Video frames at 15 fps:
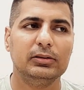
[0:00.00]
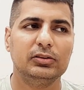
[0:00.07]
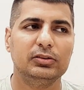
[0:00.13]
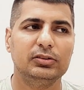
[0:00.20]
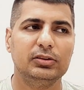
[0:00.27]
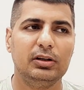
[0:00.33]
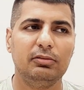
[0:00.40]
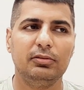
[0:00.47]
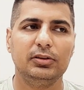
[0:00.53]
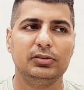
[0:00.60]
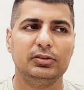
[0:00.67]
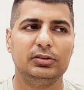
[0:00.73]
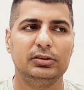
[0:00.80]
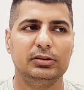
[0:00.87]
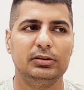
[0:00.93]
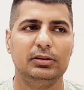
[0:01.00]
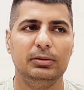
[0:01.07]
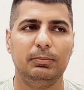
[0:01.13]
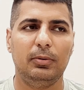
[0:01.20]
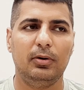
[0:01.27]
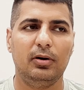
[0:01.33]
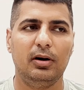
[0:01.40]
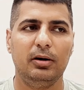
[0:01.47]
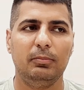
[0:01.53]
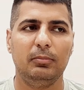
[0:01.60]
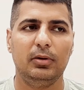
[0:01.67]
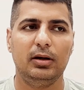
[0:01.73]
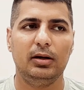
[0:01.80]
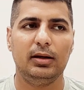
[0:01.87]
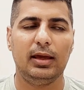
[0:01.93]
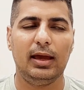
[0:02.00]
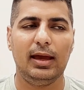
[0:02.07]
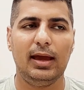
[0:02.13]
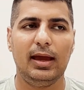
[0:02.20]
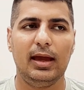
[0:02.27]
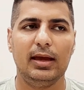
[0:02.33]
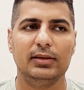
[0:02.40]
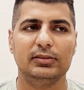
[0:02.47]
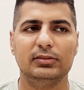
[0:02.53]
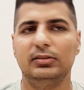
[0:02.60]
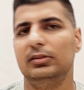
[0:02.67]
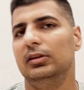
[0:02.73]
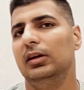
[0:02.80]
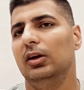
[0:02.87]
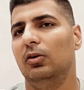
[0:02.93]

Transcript: service department has,